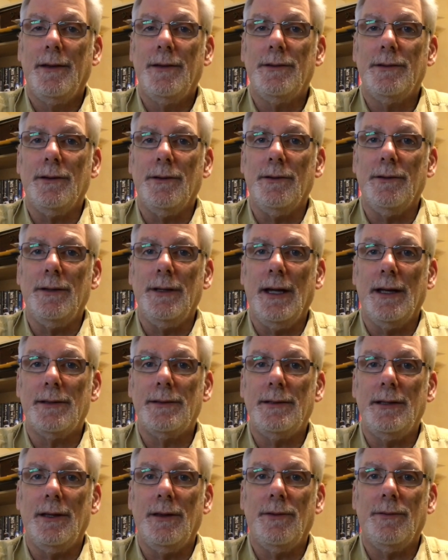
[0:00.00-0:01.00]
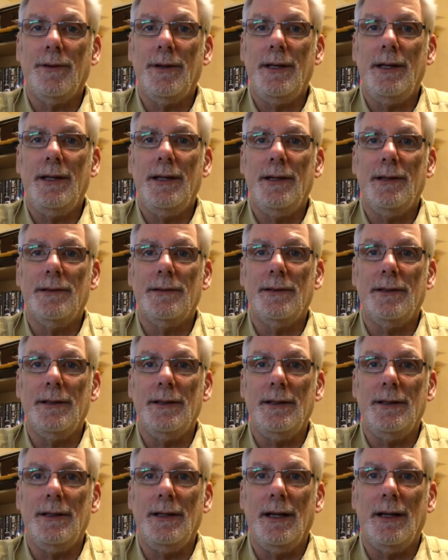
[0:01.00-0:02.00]
So the X-T3 is
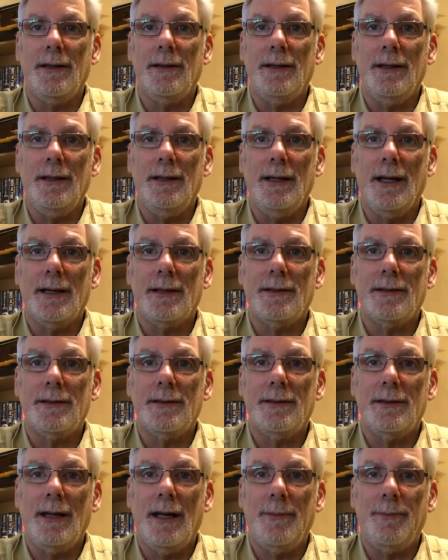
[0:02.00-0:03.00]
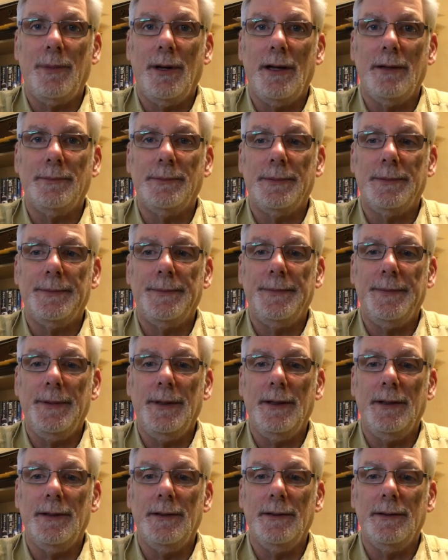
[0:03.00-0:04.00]
the next step up,
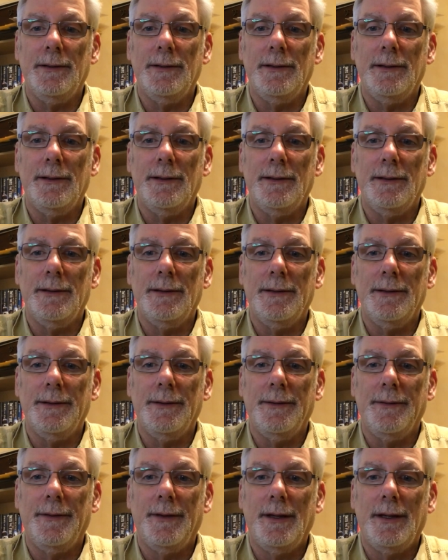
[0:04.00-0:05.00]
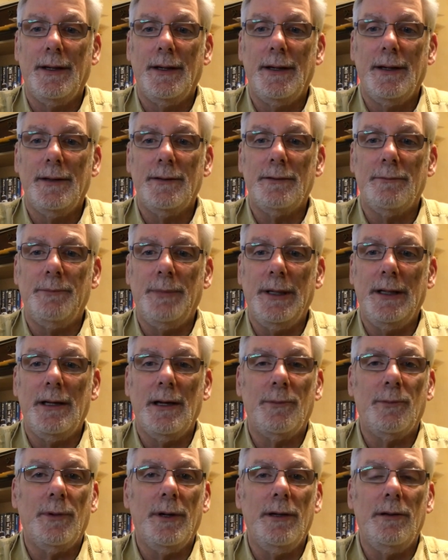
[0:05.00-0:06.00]
and it's a big
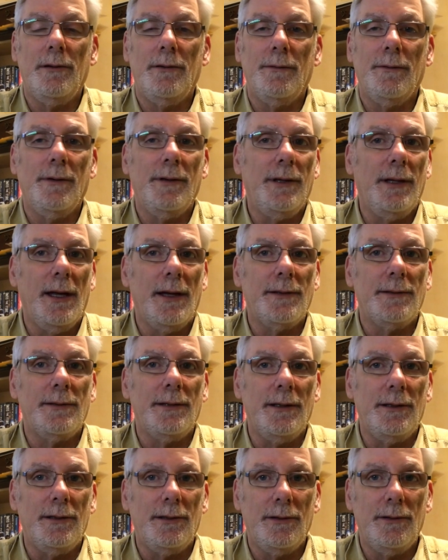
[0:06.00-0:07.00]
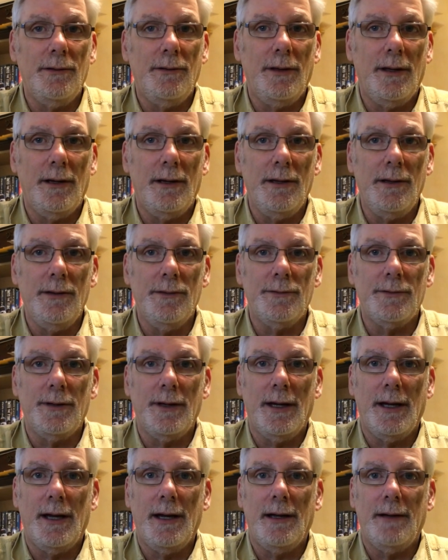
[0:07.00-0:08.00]
upgrade over the X-T2 that I used
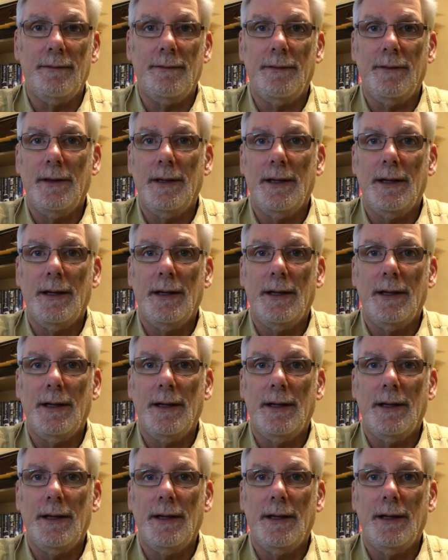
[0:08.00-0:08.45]
to have.